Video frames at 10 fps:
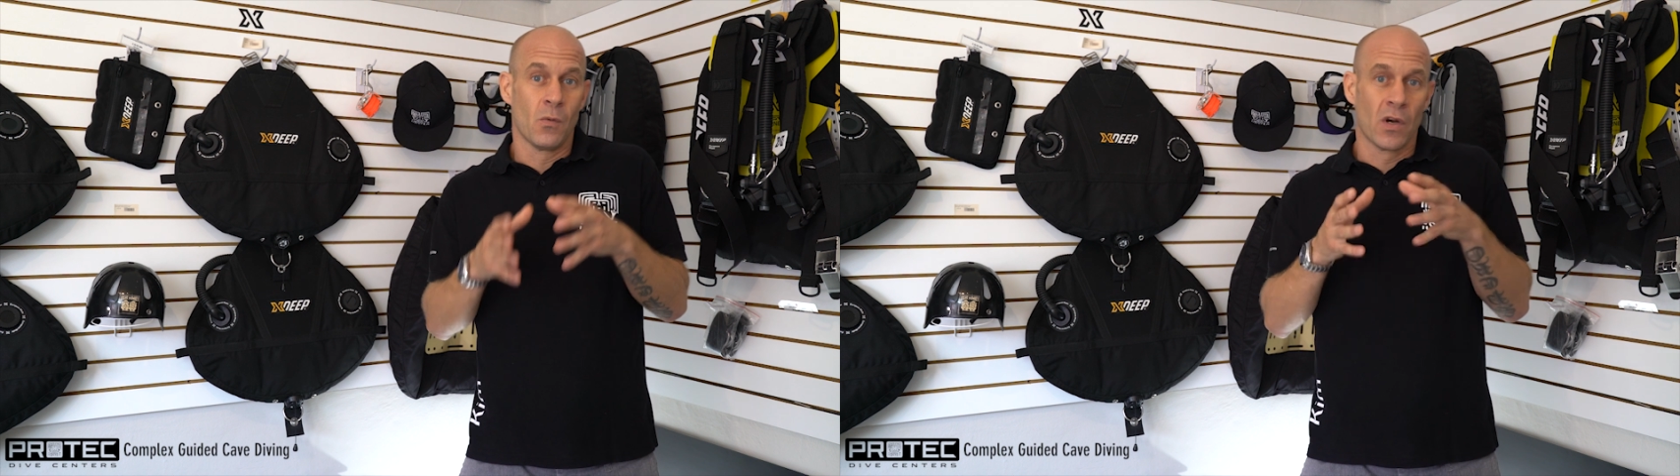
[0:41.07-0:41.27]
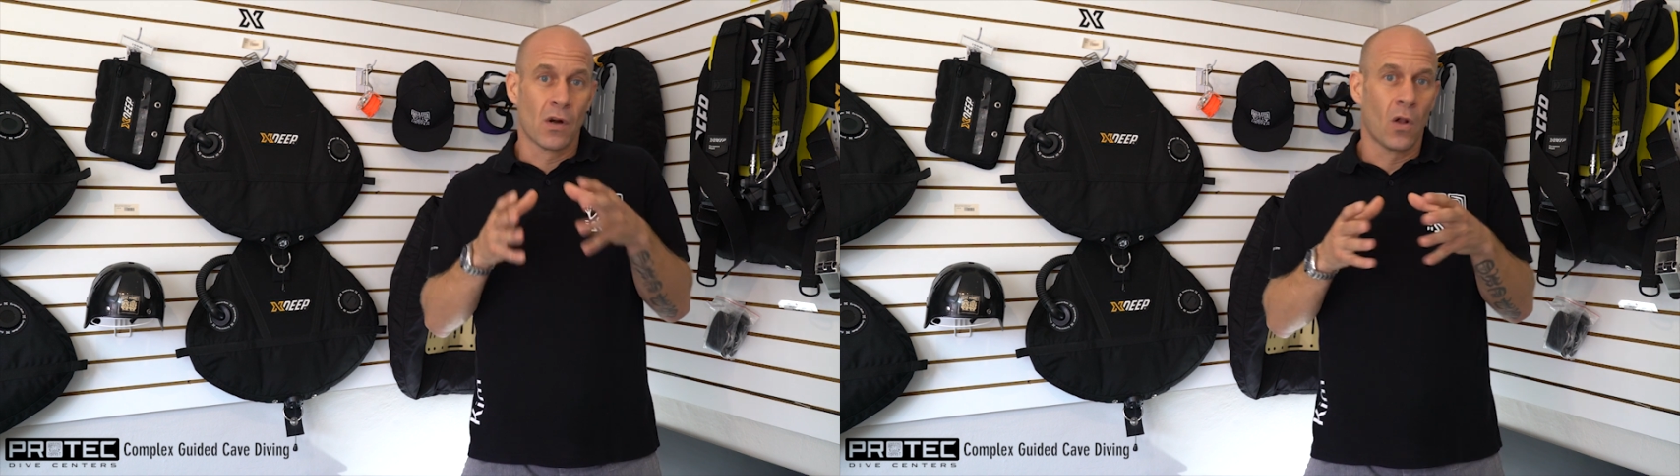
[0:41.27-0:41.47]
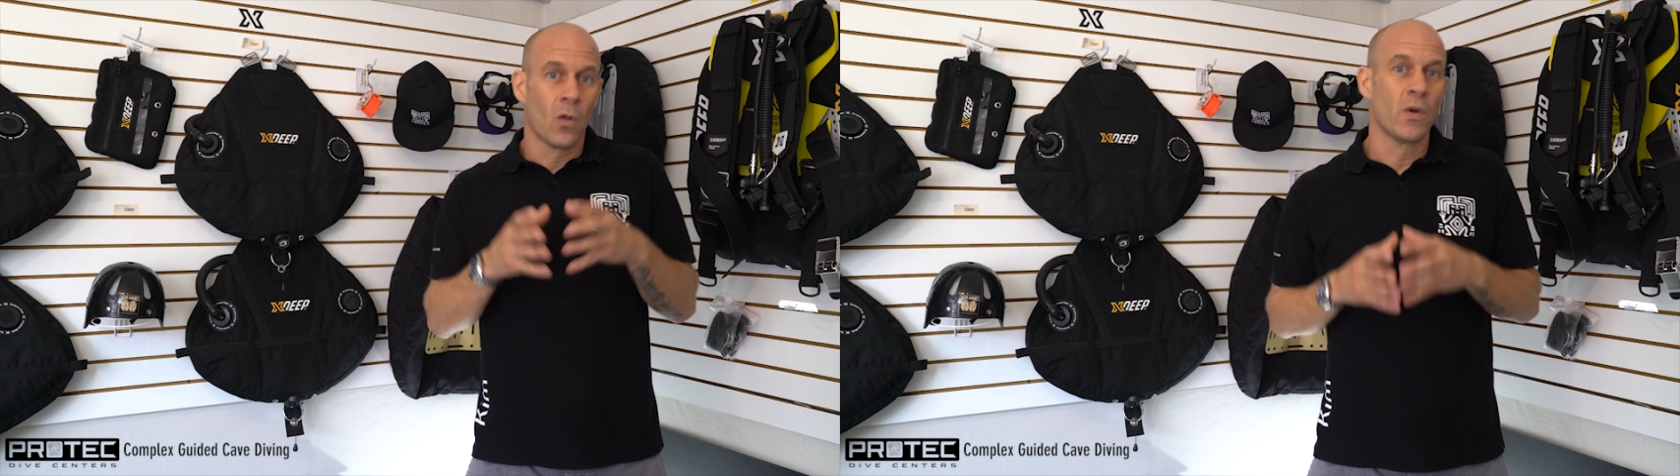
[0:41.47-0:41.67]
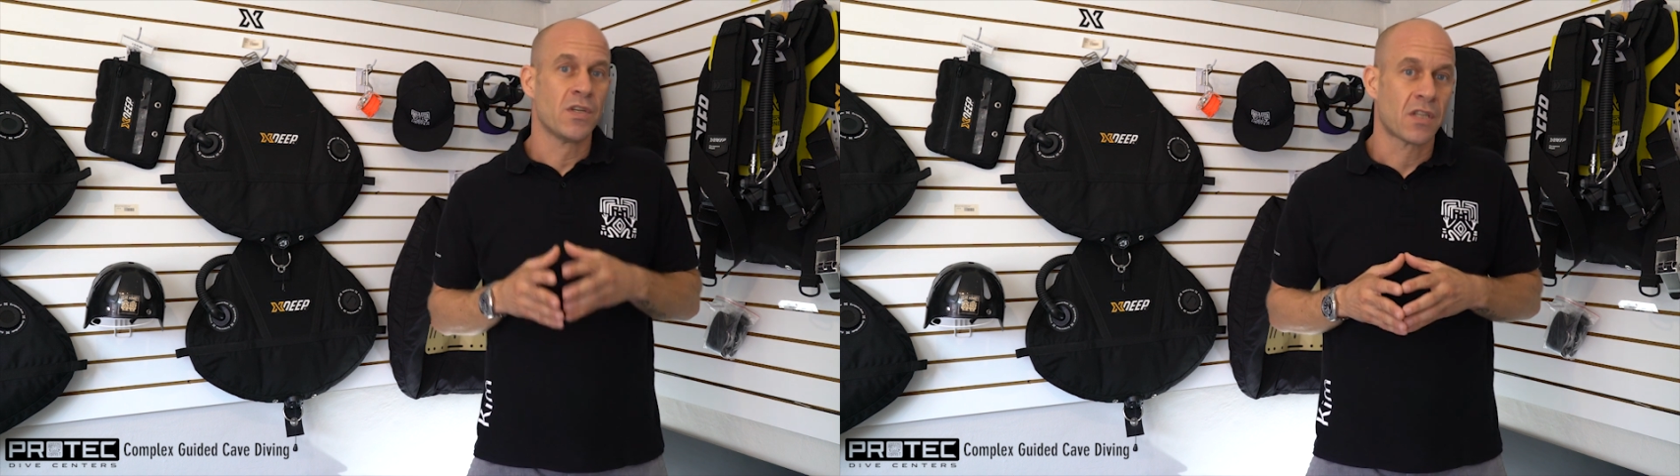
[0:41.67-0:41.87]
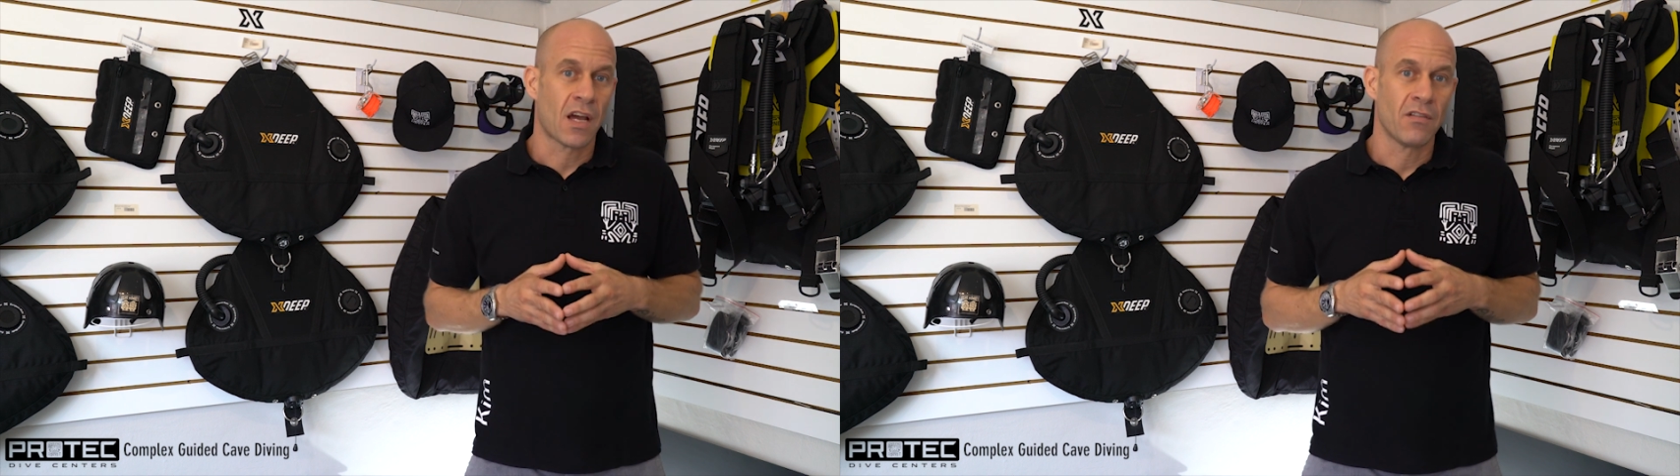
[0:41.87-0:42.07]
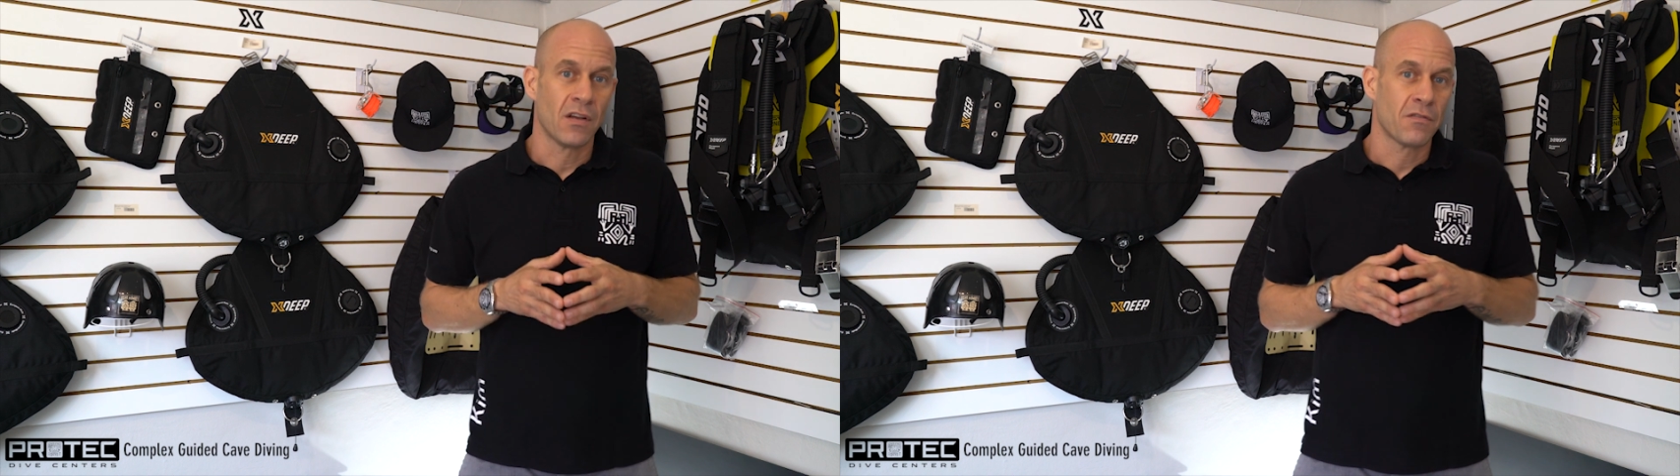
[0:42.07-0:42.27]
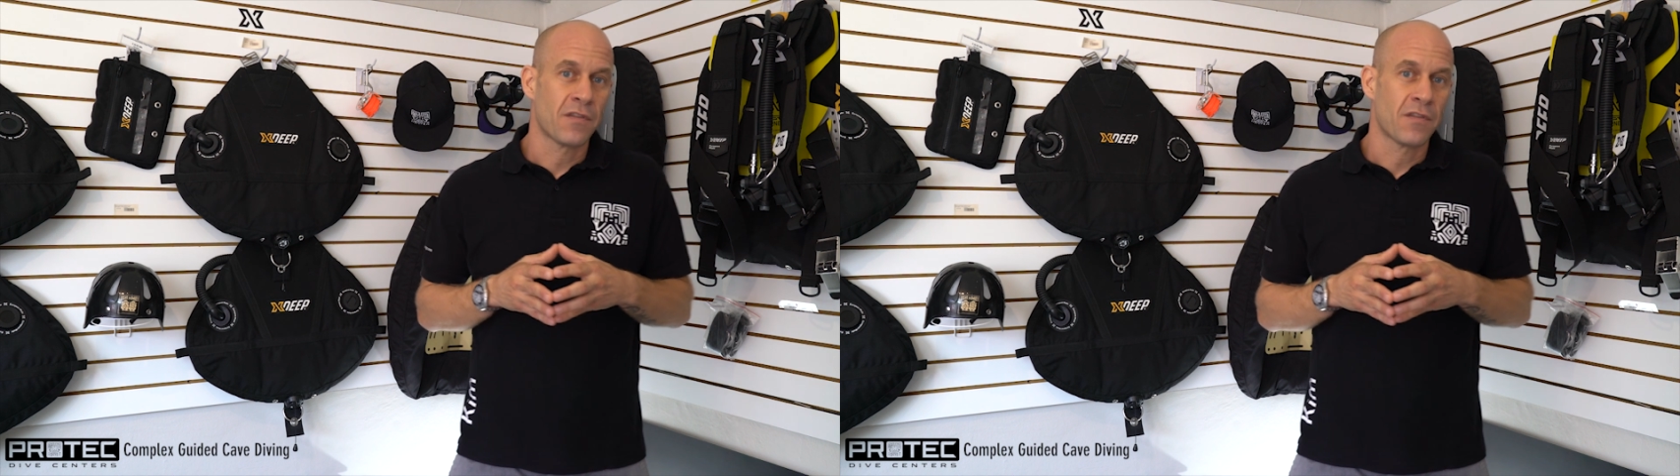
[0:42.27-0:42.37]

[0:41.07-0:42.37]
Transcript: we're always diving.